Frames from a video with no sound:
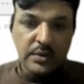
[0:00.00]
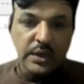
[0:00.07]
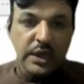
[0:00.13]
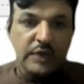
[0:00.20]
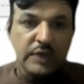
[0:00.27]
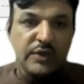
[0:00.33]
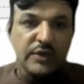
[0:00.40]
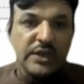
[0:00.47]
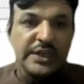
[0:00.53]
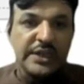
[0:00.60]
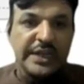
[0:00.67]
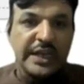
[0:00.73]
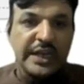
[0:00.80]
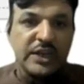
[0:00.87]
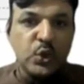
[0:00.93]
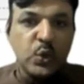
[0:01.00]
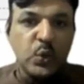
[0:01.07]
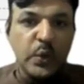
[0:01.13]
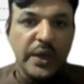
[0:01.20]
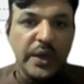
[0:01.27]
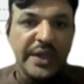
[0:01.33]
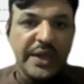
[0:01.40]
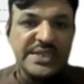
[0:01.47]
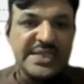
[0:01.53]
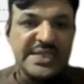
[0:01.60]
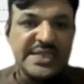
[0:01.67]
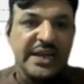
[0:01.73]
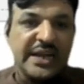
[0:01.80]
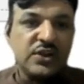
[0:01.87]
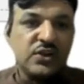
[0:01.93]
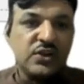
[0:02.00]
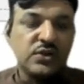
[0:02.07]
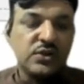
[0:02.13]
It will take you inside